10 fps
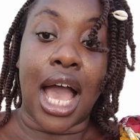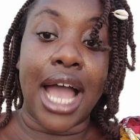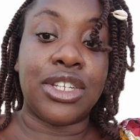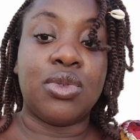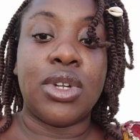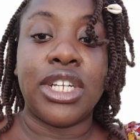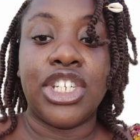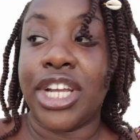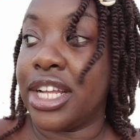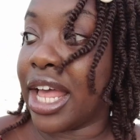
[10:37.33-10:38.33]
I just wanted to
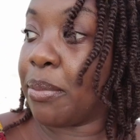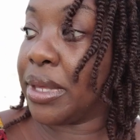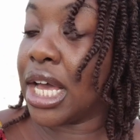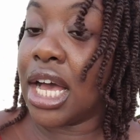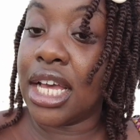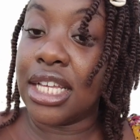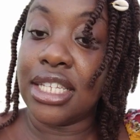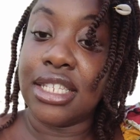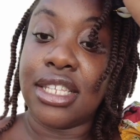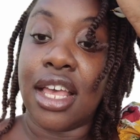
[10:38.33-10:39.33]
share that
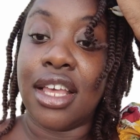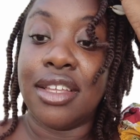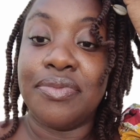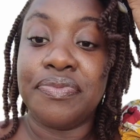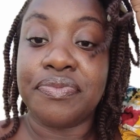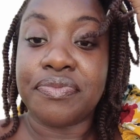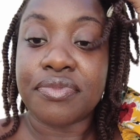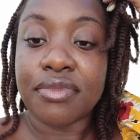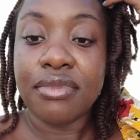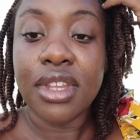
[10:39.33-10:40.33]
because
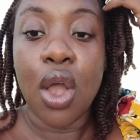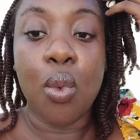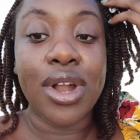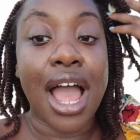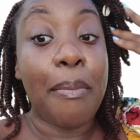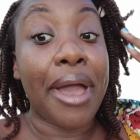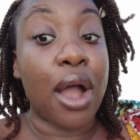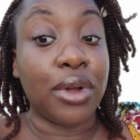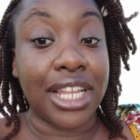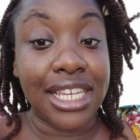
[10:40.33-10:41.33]
we're not
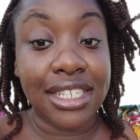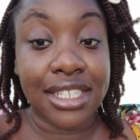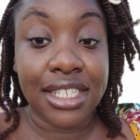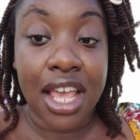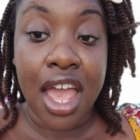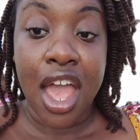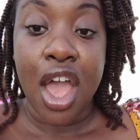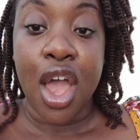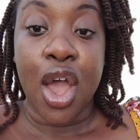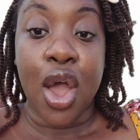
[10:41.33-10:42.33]
powerless,
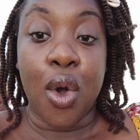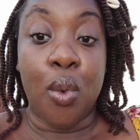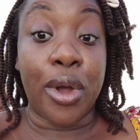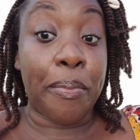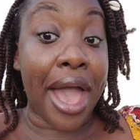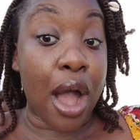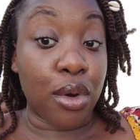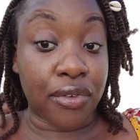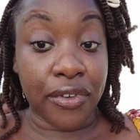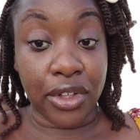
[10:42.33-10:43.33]
we're
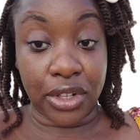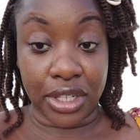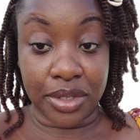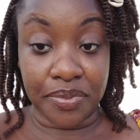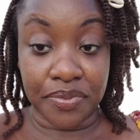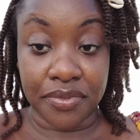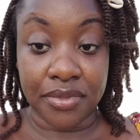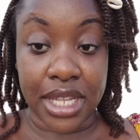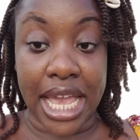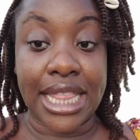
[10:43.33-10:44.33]
powerful.
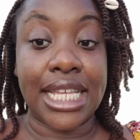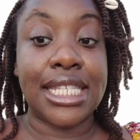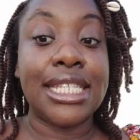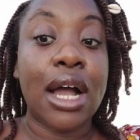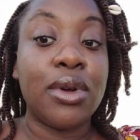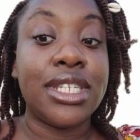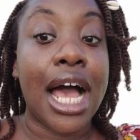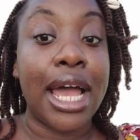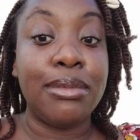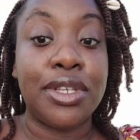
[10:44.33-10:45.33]
And this is our
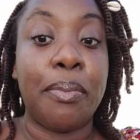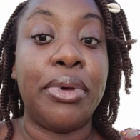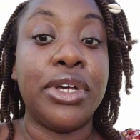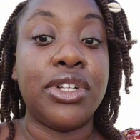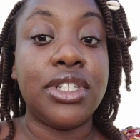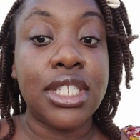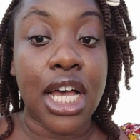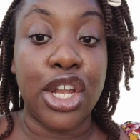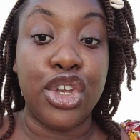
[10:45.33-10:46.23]
time to build a